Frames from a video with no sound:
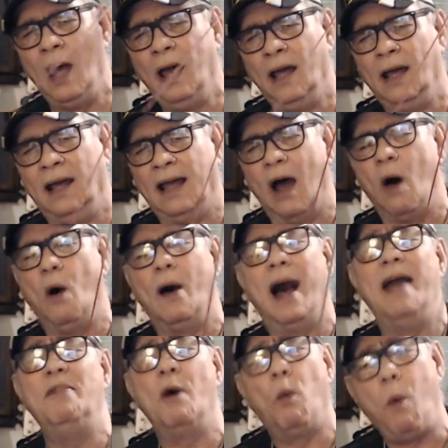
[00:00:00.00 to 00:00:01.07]
Oh, and
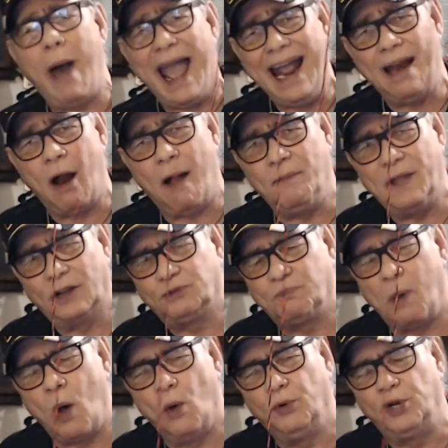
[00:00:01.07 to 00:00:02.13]
the weight on this
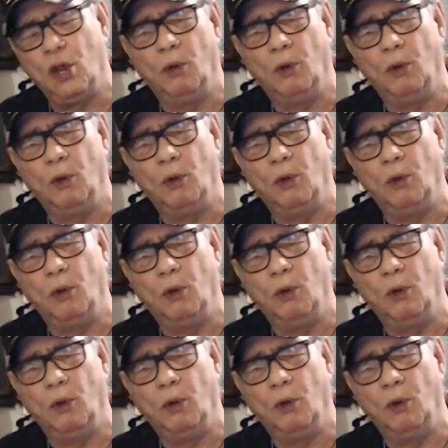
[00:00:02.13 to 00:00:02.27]
bow, too,